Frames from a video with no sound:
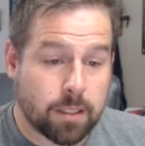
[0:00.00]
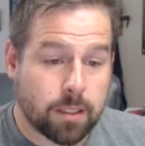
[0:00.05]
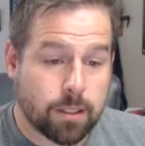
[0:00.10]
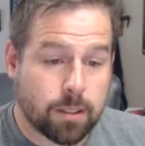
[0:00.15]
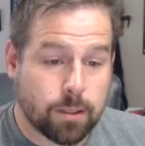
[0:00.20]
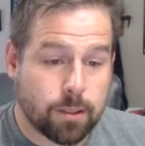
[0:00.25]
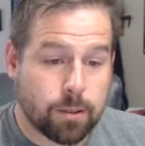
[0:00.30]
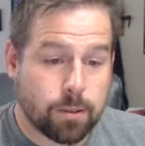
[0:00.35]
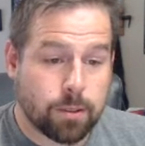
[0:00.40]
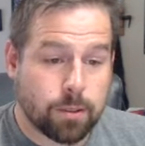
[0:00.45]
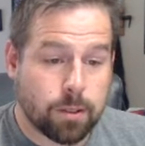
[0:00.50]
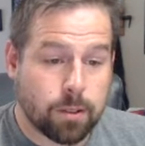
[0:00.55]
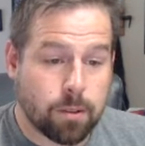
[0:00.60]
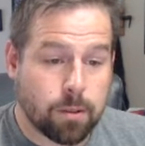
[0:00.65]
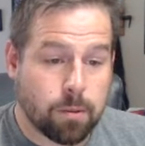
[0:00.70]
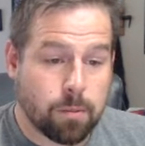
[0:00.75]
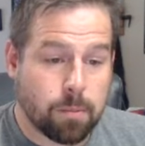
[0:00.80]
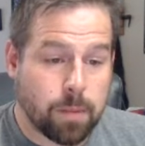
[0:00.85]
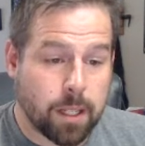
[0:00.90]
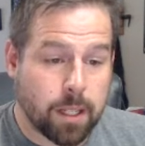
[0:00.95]
due to
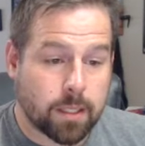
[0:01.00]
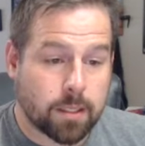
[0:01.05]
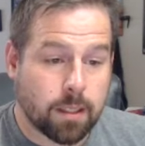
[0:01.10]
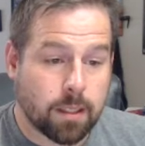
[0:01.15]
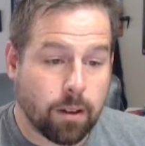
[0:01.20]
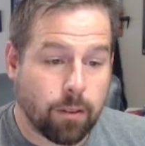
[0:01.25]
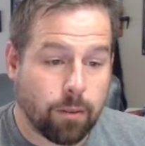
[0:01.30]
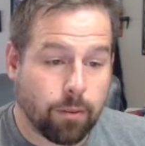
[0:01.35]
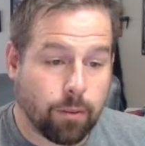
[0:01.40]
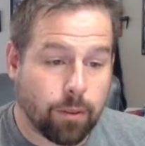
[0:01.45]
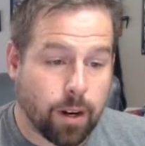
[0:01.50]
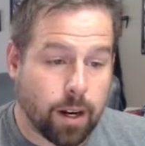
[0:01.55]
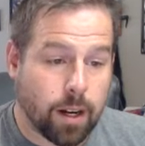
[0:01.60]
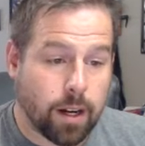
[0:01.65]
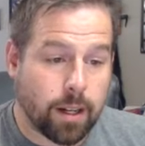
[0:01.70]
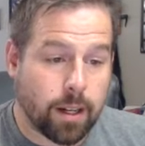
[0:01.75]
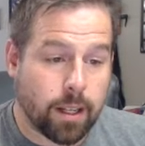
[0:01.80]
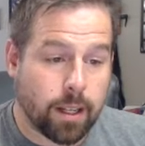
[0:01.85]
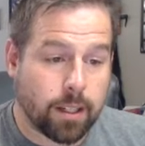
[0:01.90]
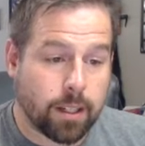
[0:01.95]
a mix of
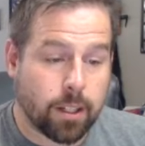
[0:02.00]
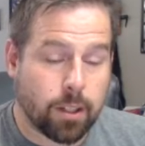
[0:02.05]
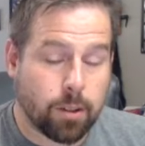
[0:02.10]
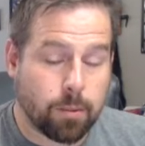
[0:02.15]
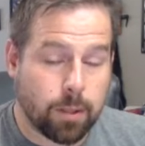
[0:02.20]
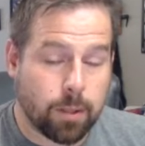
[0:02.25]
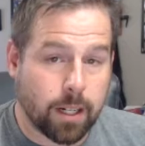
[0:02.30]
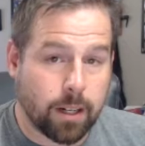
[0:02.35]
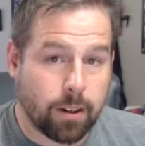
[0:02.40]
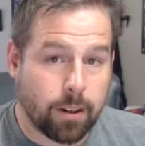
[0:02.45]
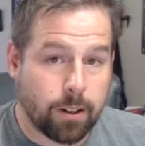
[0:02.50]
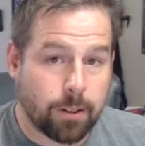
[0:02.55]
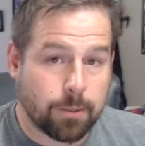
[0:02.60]
fraud and human error.